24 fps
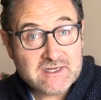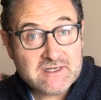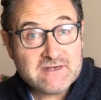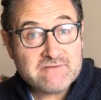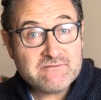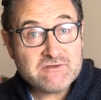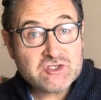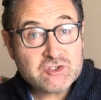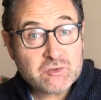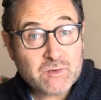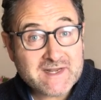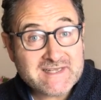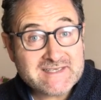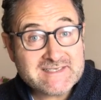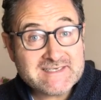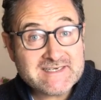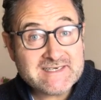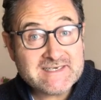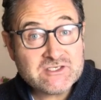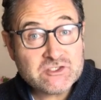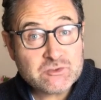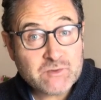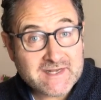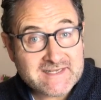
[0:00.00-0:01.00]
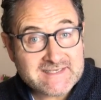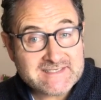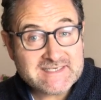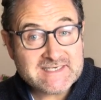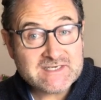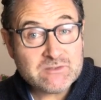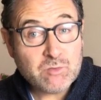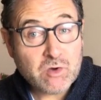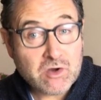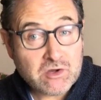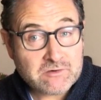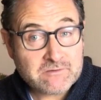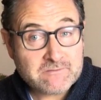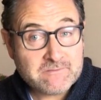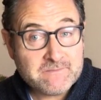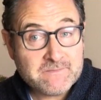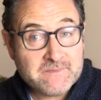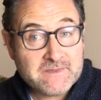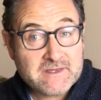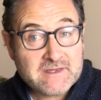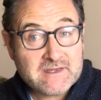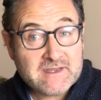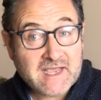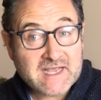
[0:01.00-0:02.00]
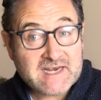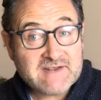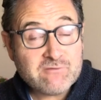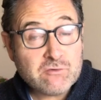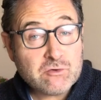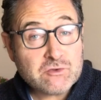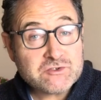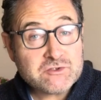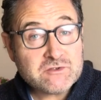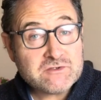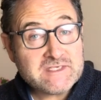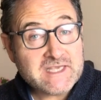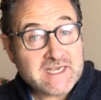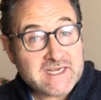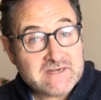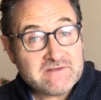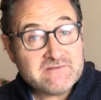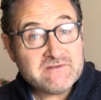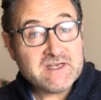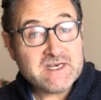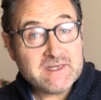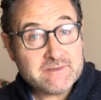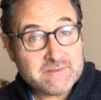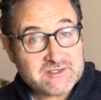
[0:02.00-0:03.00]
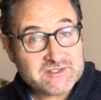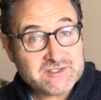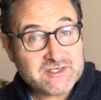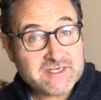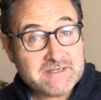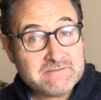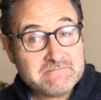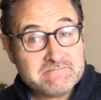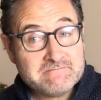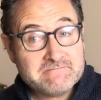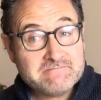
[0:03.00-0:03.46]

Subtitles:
for 2021. And I've also taken the liberty